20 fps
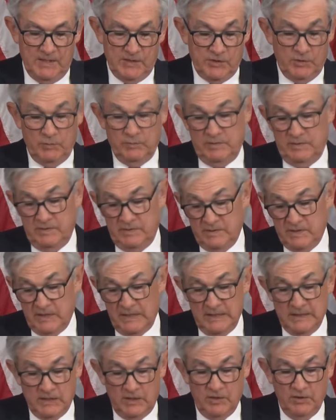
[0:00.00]
So
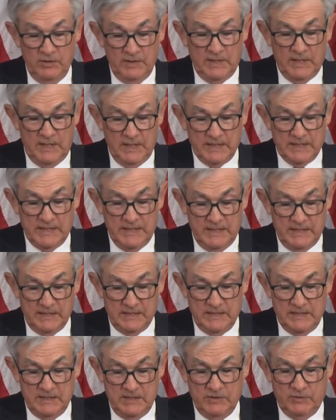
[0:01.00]
in the current
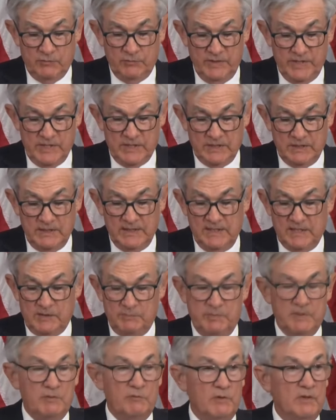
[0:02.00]
context, until recently,
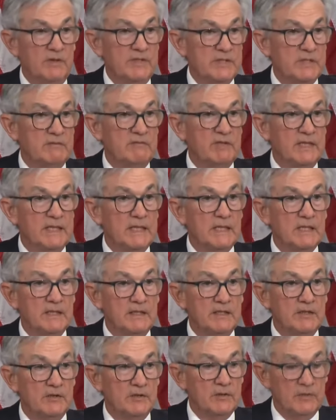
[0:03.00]
it's been relatively
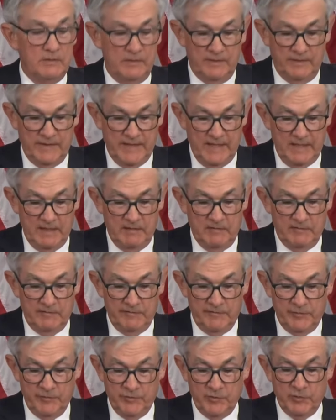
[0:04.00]
clear that
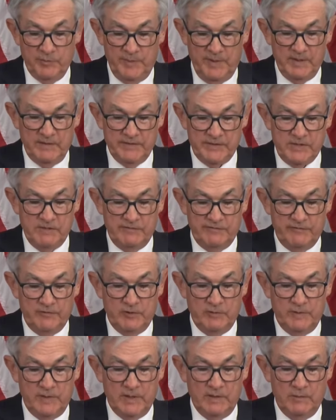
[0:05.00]
further policy
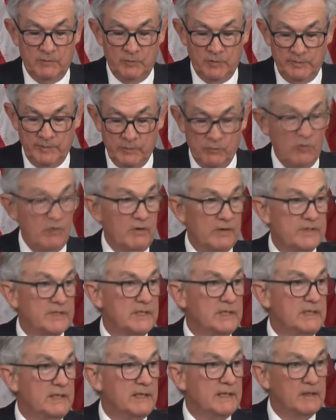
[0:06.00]
firming would be
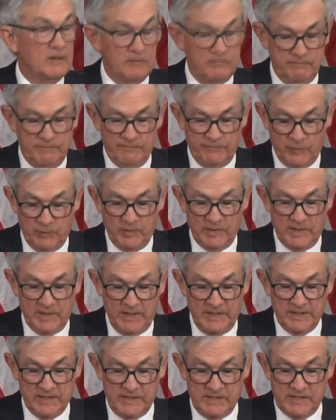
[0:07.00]
warranted, and our forward
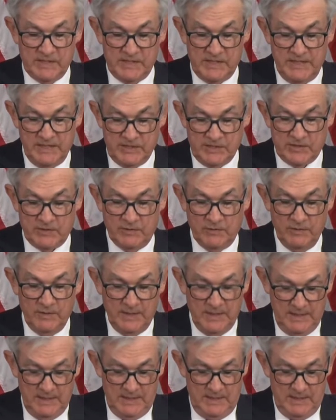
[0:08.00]
guidance has said so.